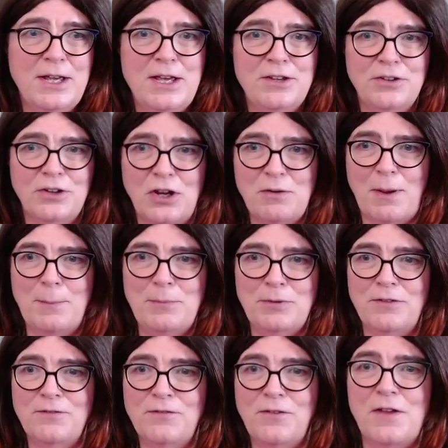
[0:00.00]
So go to Amazon
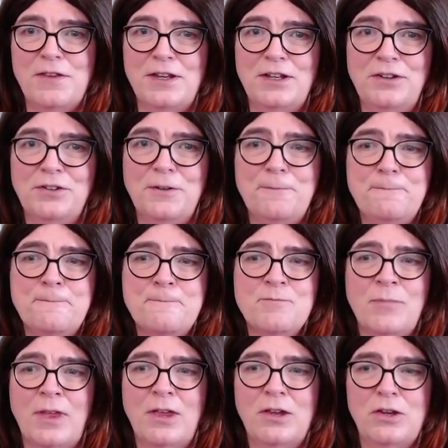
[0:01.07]
and find these.
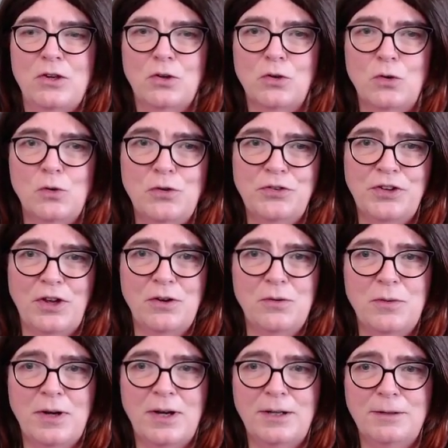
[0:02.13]
You can
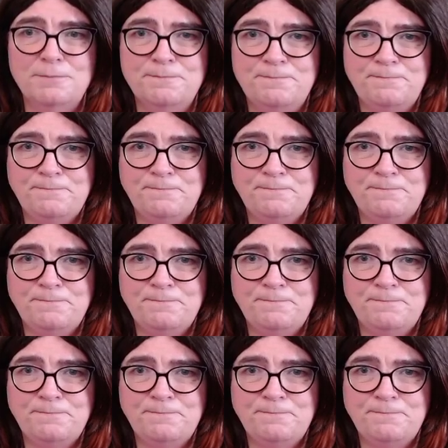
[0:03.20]
also